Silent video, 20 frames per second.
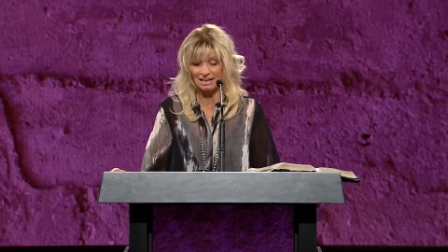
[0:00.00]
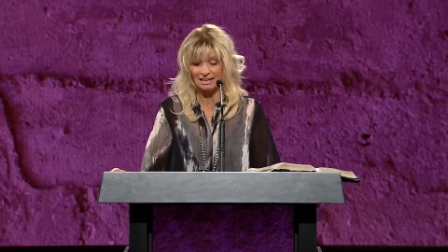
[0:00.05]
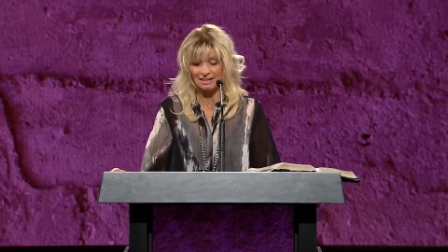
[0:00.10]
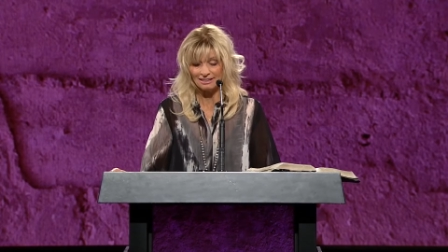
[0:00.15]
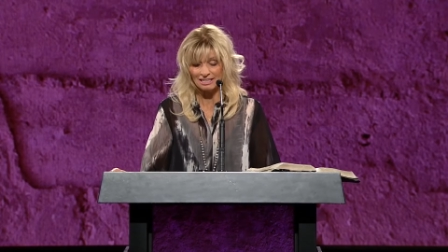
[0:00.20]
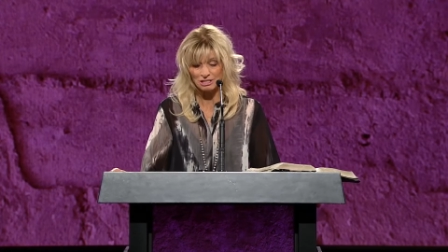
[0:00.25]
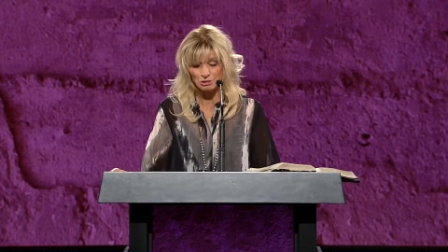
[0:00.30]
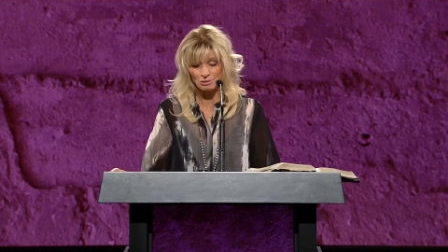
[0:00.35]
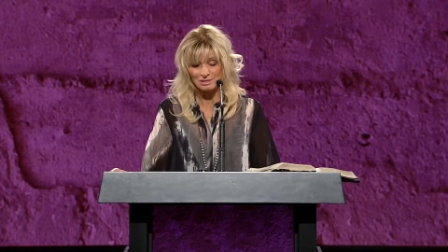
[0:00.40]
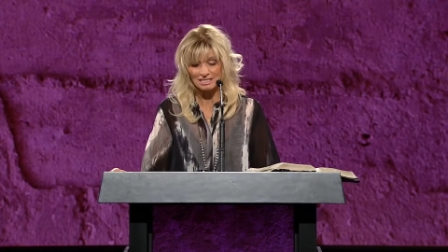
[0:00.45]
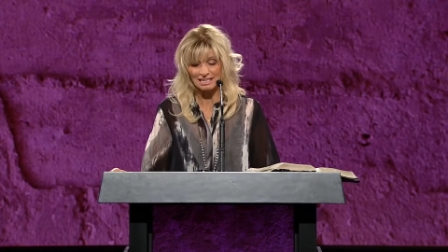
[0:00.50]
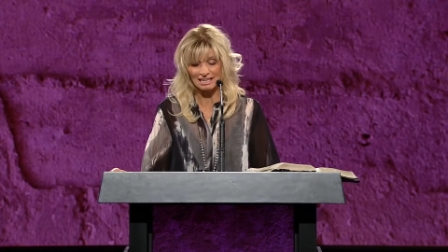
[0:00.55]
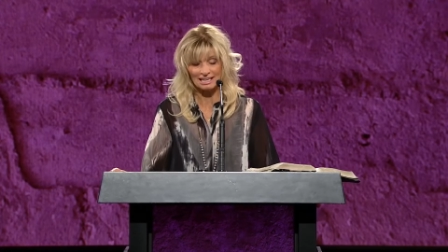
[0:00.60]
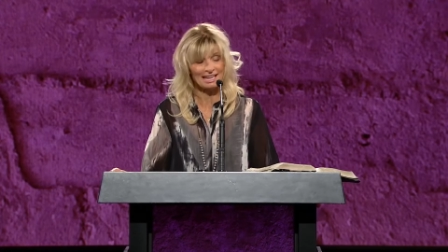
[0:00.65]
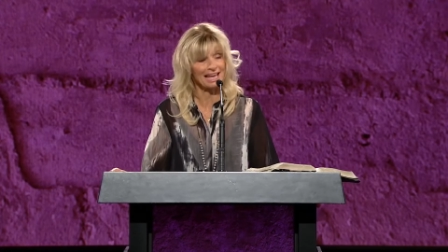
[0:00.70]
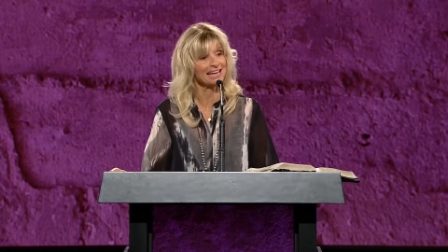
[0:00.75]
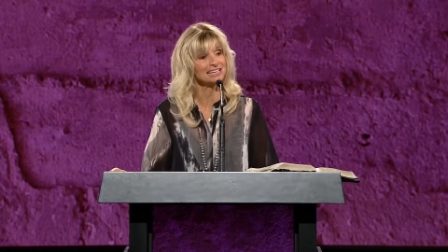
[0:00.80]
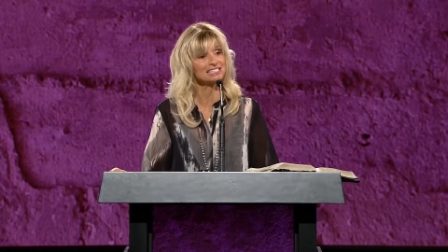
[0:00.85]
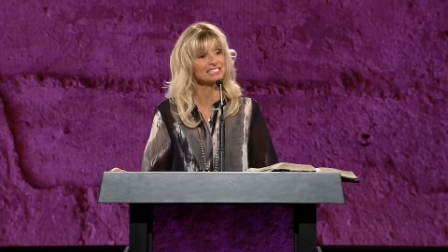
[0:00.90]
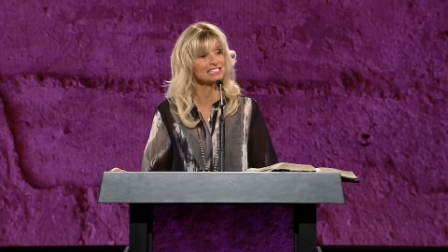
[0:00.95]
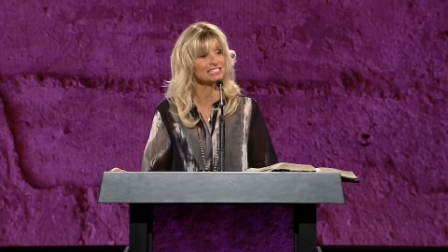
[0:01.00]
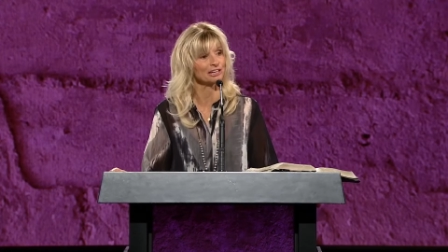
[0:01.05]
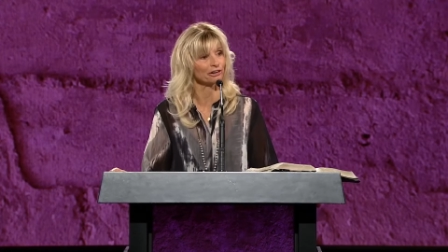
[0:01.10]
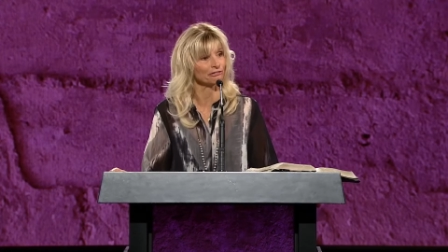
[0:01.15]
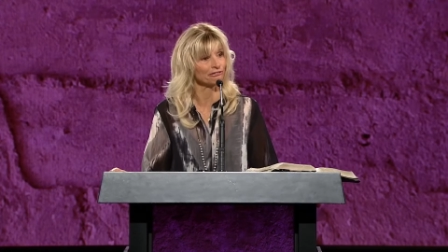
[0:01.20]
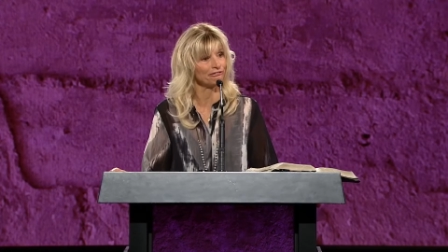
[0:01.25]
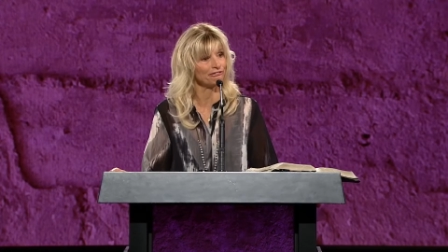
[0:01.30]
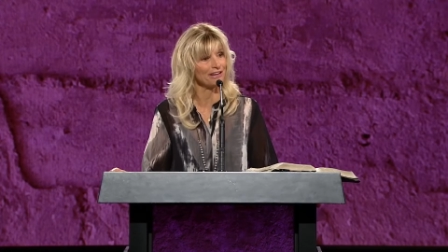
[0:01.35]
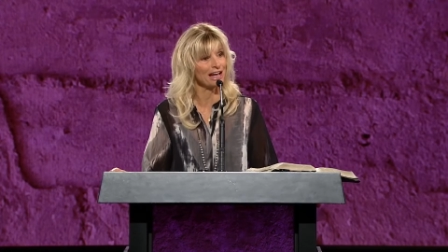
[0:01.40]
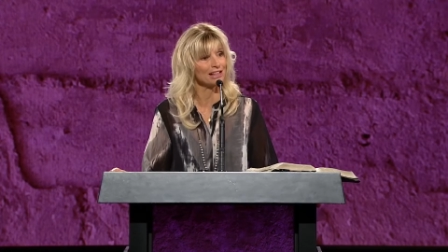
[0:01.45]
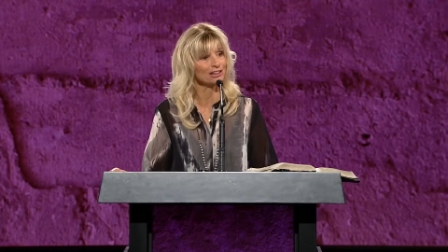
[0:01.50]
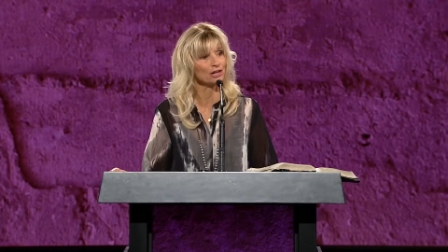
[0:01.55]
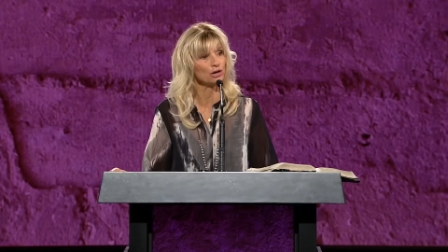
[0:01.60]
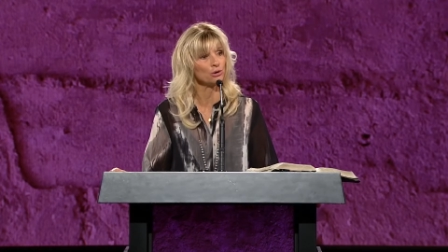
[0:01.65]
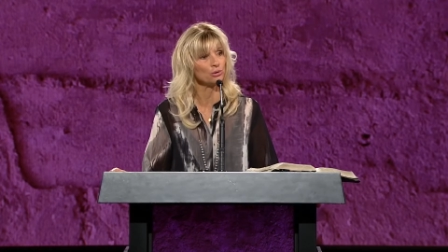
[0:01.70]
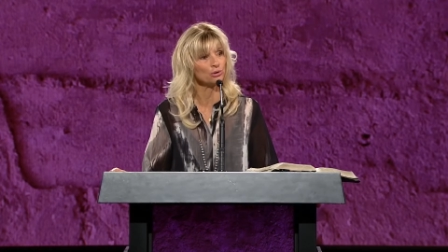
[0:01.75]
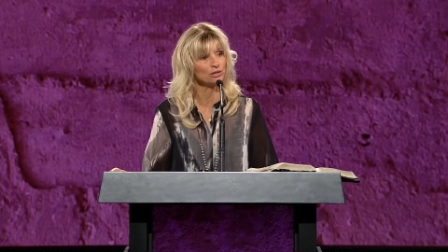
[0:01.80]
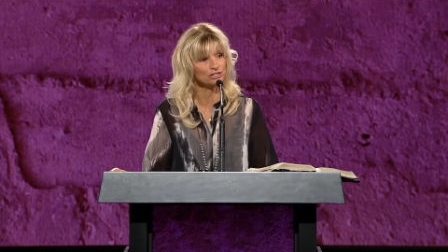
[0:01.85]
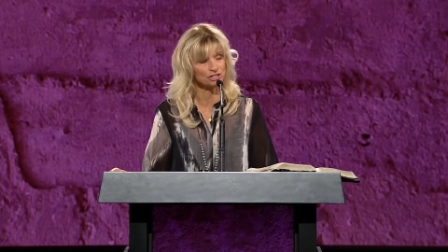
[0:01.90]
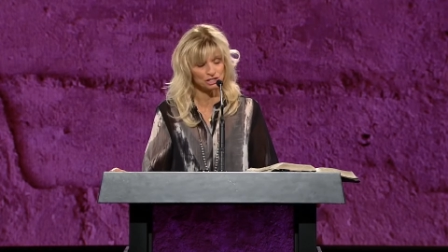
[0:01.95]
This was against their
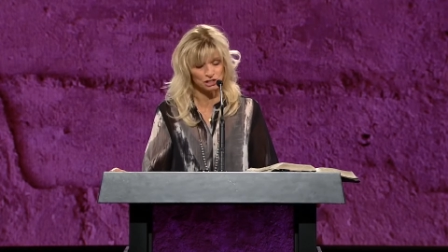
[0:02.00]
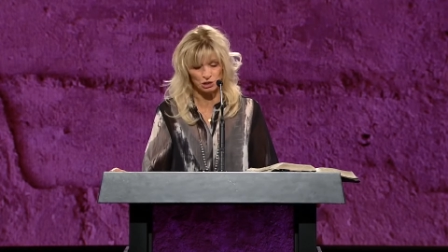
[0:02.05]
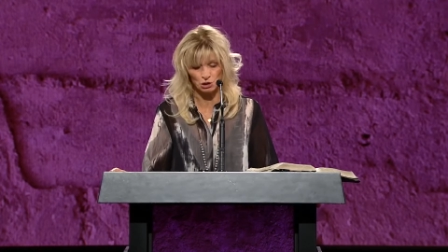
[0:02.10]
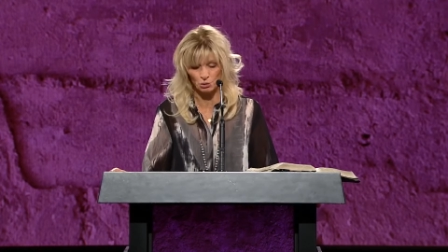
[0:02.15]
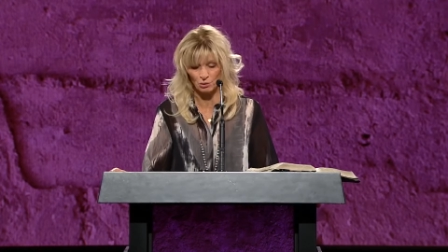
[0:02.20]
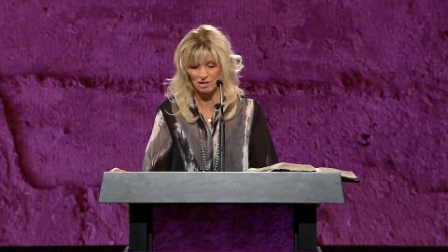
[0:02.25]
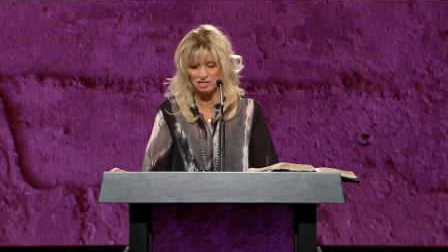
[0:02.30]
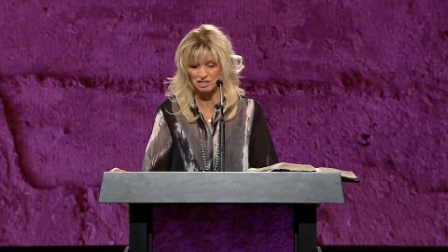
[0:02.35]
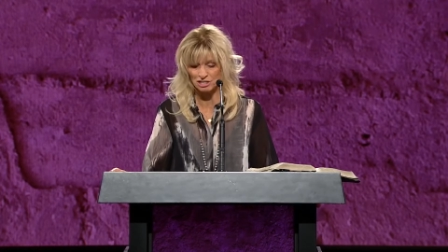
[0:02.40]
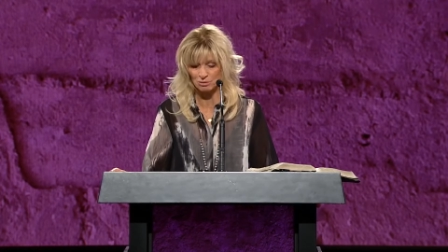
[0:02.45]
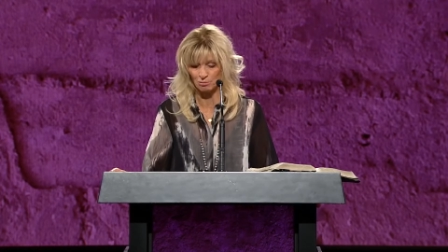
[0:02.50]
fellow Jewish